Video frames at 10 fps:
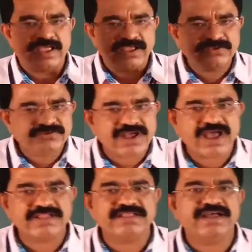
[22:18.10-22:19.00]
Enjoy
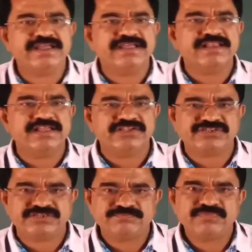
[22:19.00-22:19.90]
the
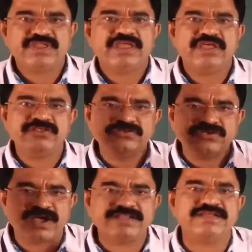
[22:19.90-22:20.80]
English,
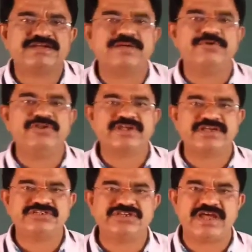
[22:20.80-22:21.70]
enjoy the
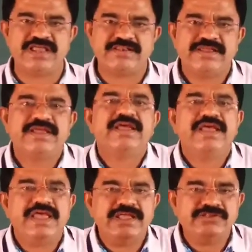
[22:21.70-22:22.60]
communication,
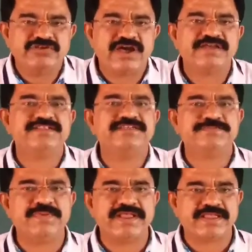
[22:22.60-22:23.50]
enjoy the
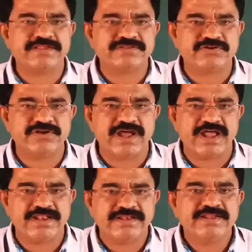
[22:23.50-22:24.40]
speaking
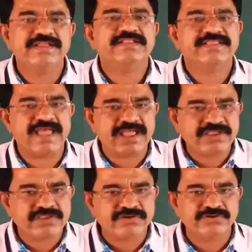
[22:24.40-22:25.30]
student.
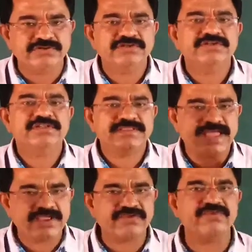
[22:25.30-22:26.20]
Thank you
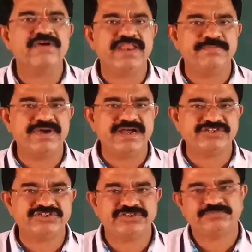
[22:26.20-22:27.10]
very much.